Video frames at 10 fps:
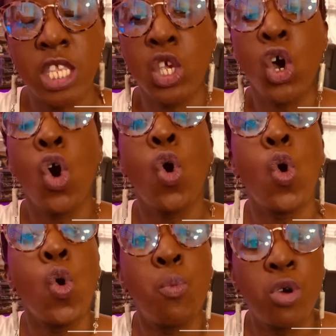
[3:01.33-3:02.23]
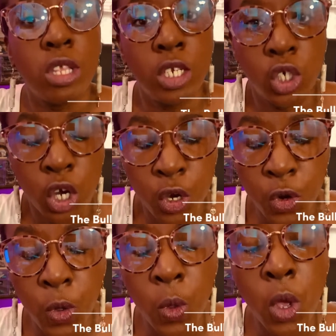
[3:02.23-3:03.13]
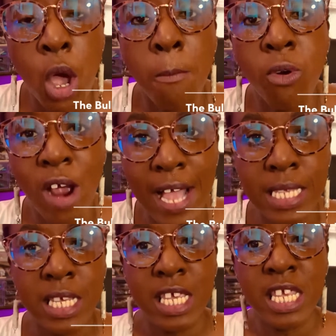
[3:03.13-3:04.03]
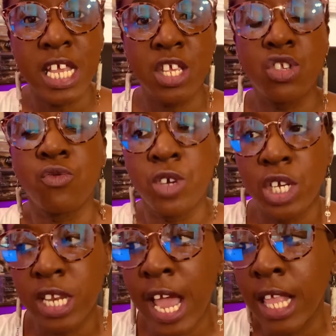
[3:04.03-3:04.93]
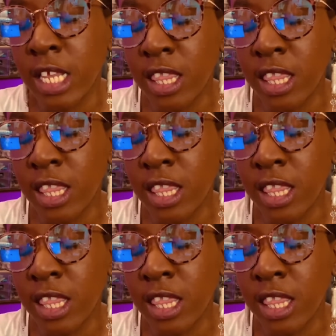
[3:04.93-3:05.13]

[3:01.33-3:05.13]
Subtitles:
the whole bullet journal process and its originality.